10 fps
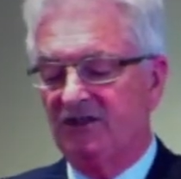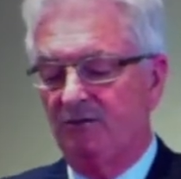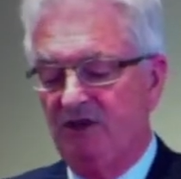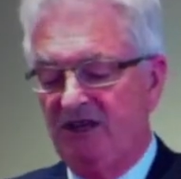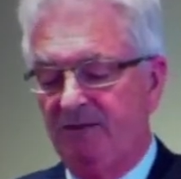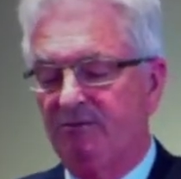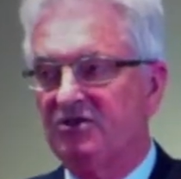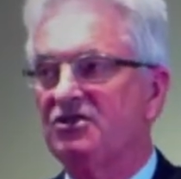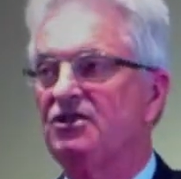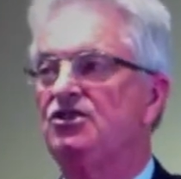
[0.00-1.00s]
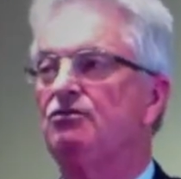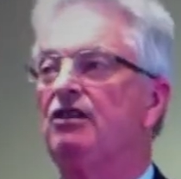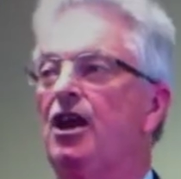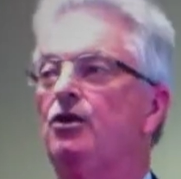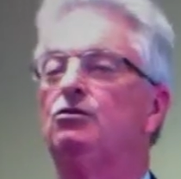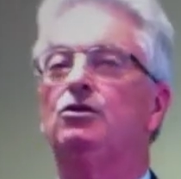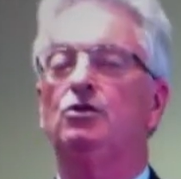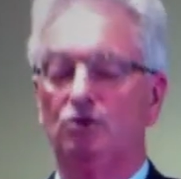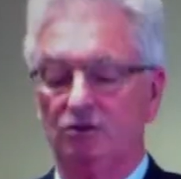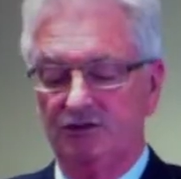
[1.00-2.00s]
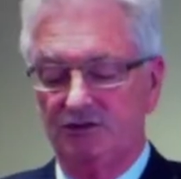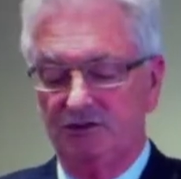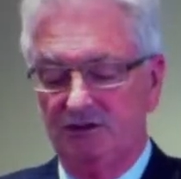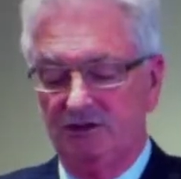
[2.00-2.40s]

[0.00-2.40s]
on meeting procedure and local laws.